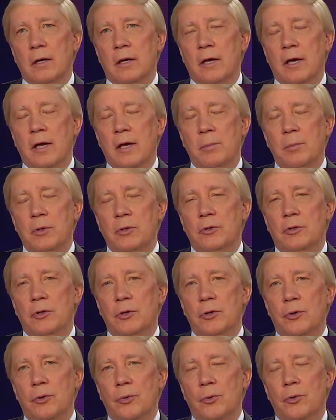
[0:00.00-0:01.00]
came into
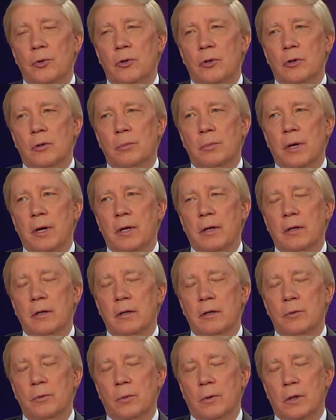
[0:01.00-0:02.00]
your room and
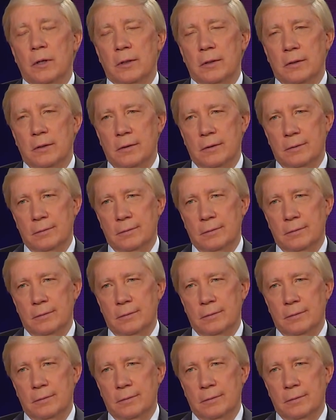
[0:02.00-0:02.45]
did what?